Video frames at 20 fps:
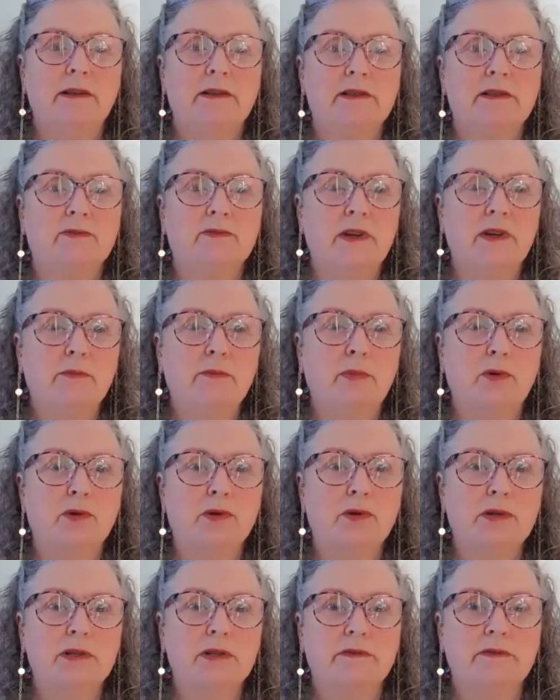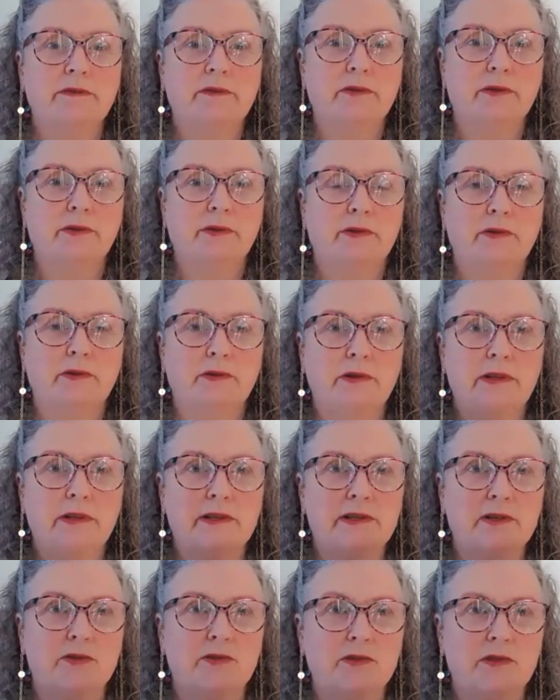it's really important for your
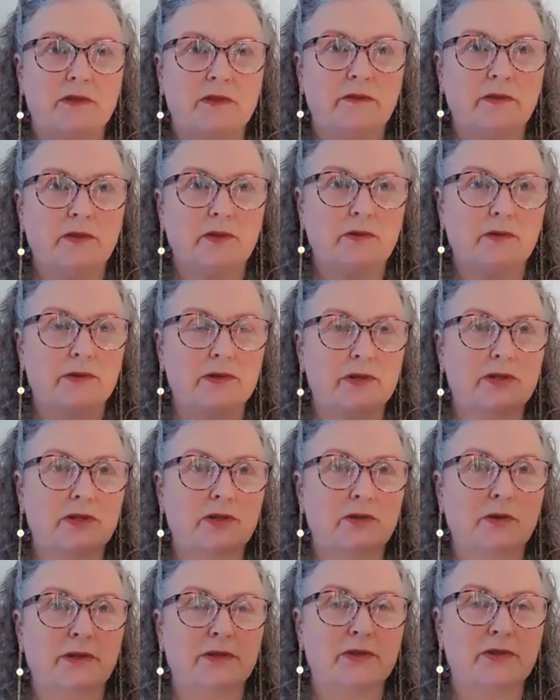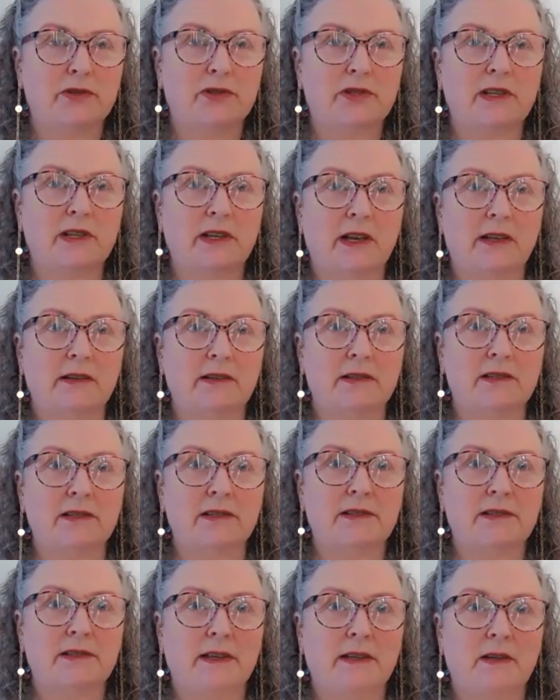listeners and viewers to
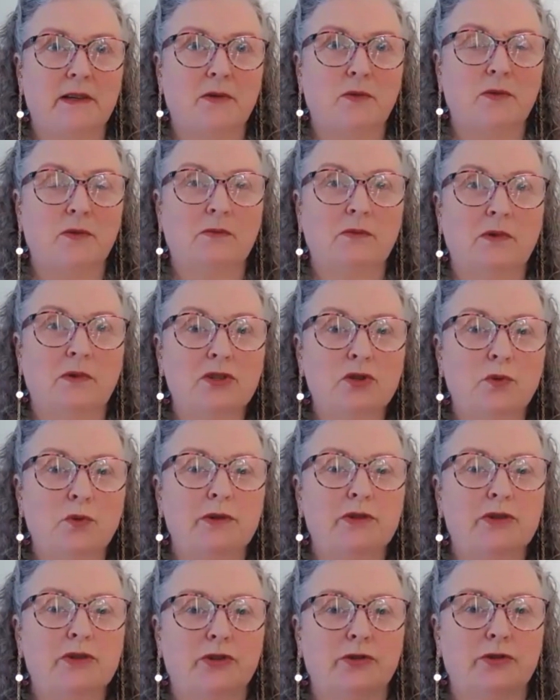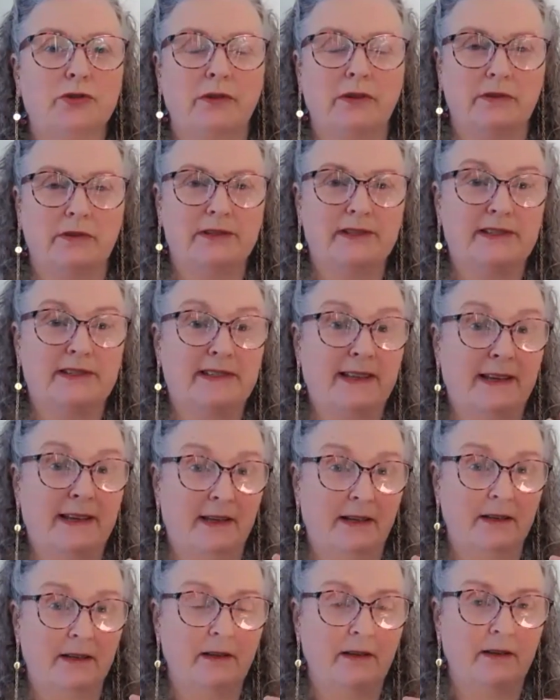understand that watch what you're
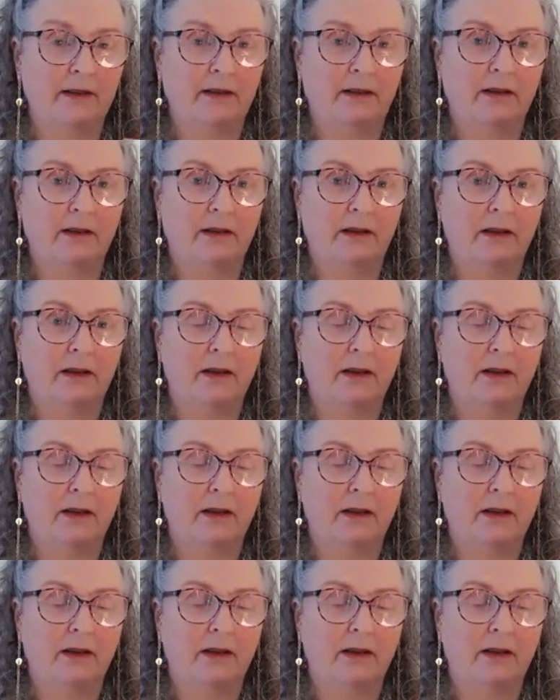saying,